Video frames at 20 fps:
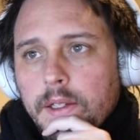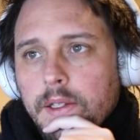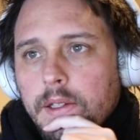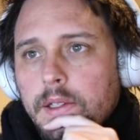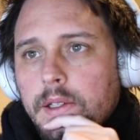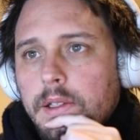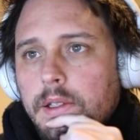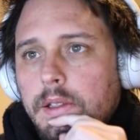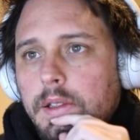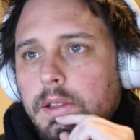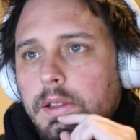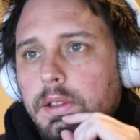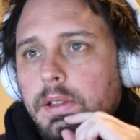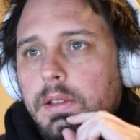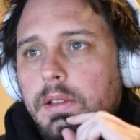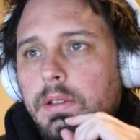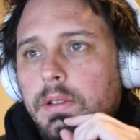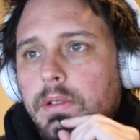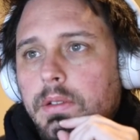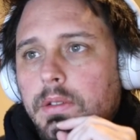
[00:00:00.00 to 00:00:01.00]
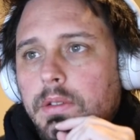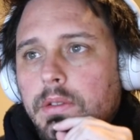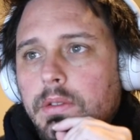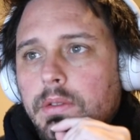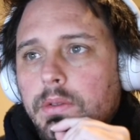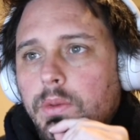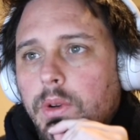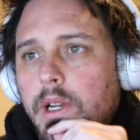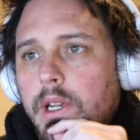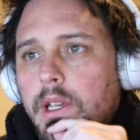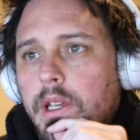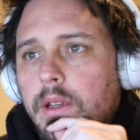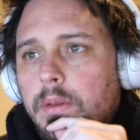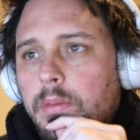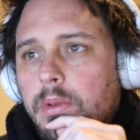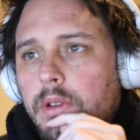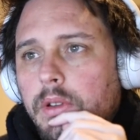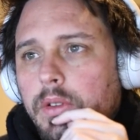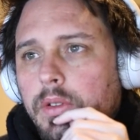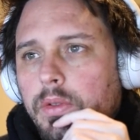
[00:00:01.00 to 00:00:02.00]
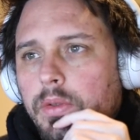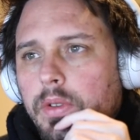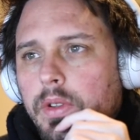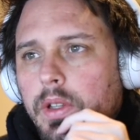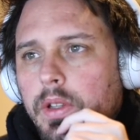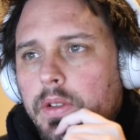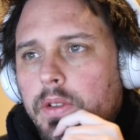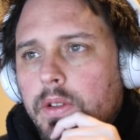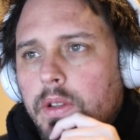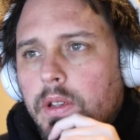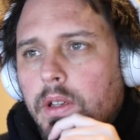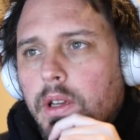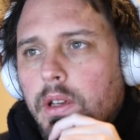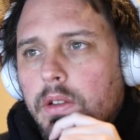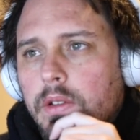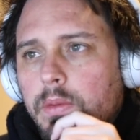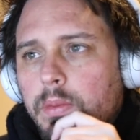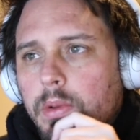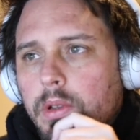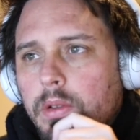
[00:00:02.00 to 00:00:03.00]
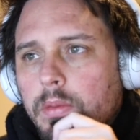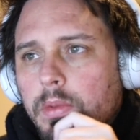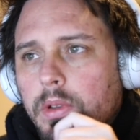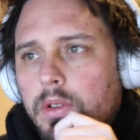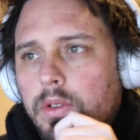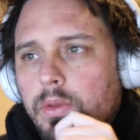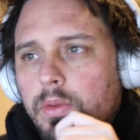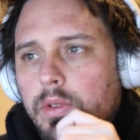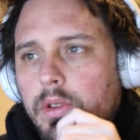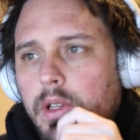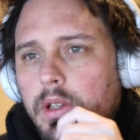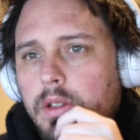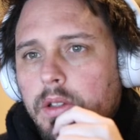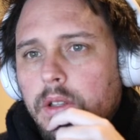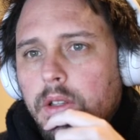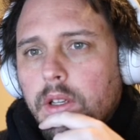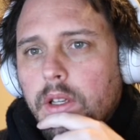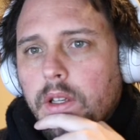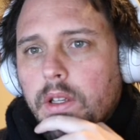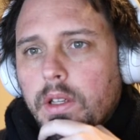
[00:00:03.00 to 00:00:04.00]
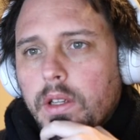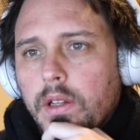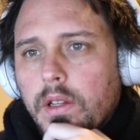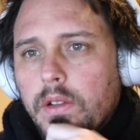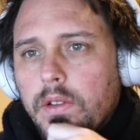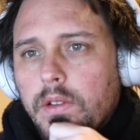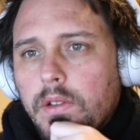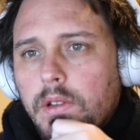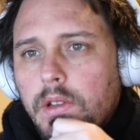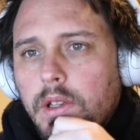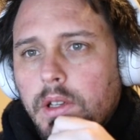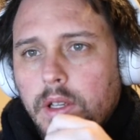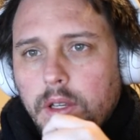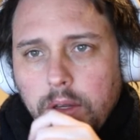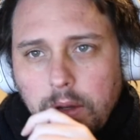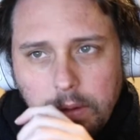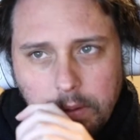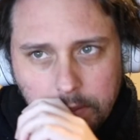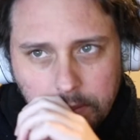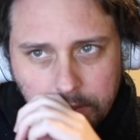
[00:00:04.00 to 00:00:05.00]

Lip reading: Why can't be used with STX, but can be used with LDA and STA?